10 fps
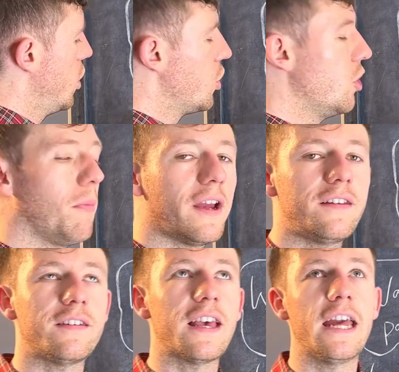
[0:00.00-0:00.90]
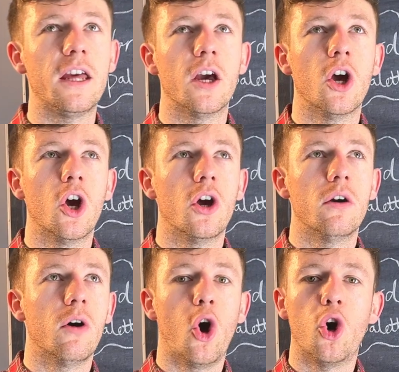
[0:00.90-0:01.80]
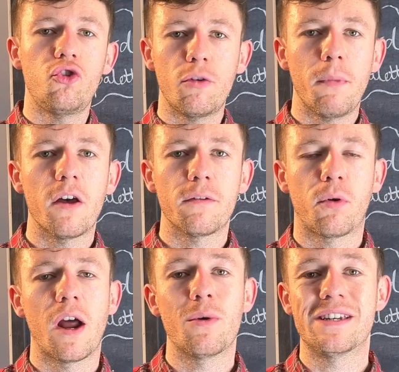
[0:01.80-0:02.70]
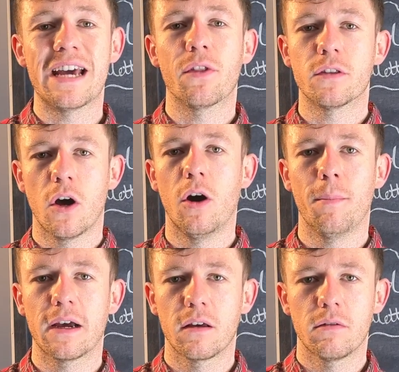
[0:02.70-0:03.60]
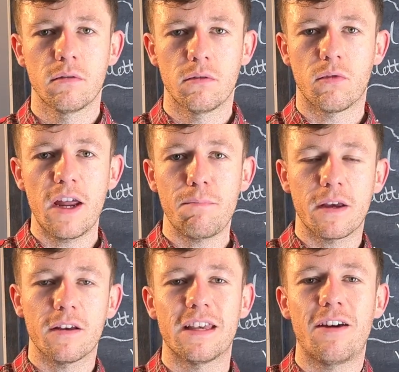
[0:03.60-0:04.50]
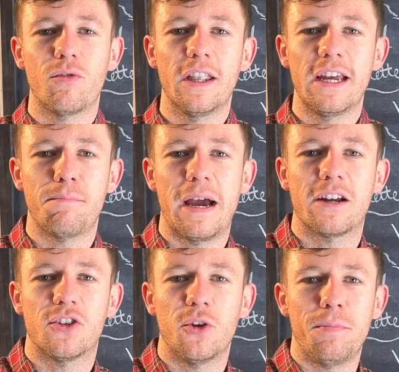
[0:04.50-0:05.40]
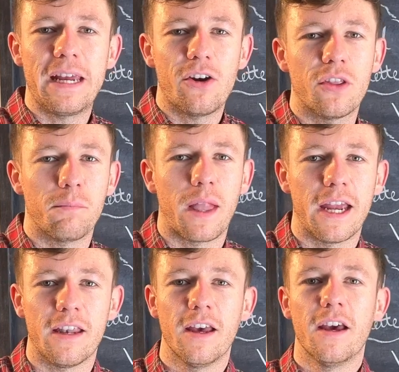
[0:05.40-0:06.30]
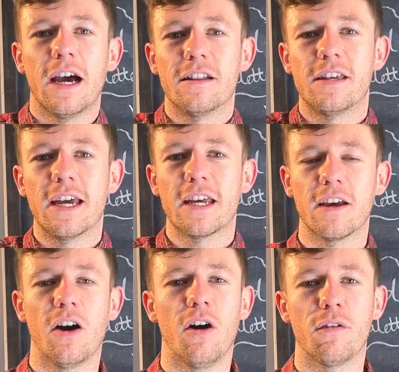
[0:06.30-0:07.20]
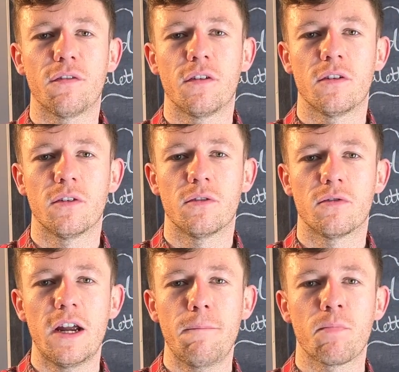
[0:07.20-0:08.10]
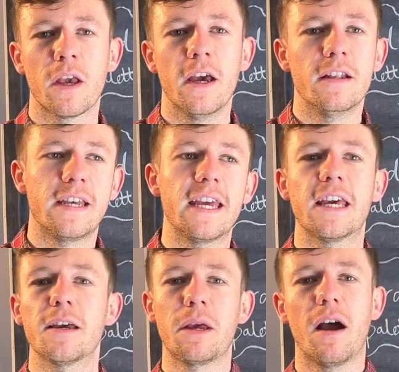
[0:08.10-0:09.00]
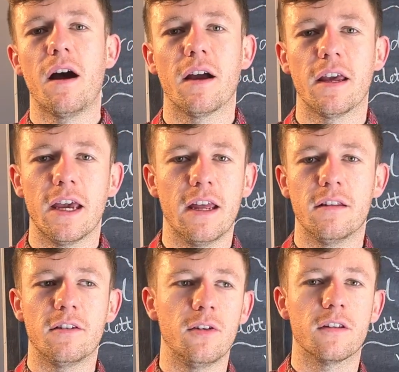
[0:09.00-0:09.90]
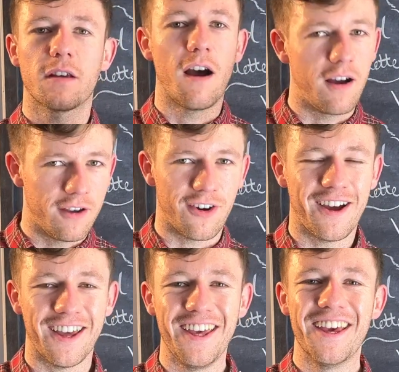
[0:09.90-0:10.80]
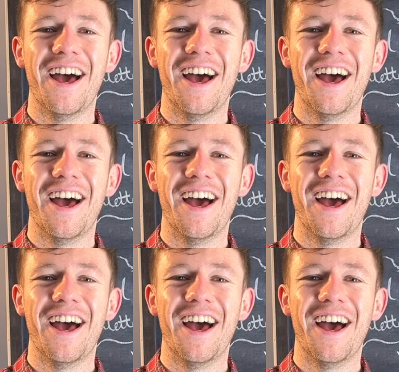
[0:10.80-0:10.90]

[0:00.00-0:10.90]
You might say 100 miles per hour down the tarmac, right? Because that relates back to being on the plane and taking off, right? Taking me high into the sky, right?